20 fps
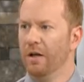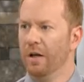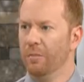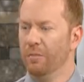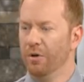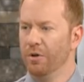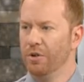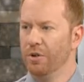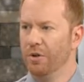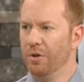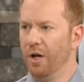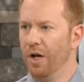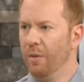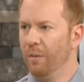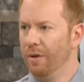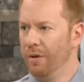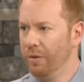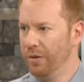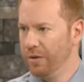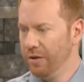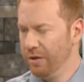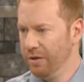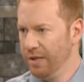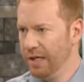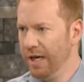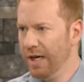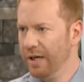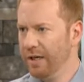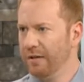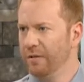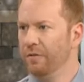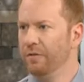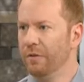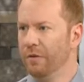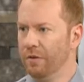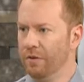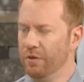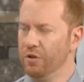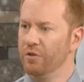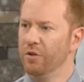Number two, helping with their diet,
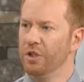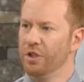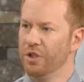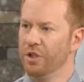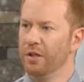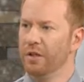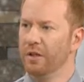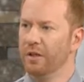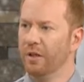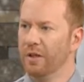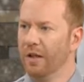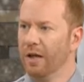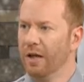their nutrition.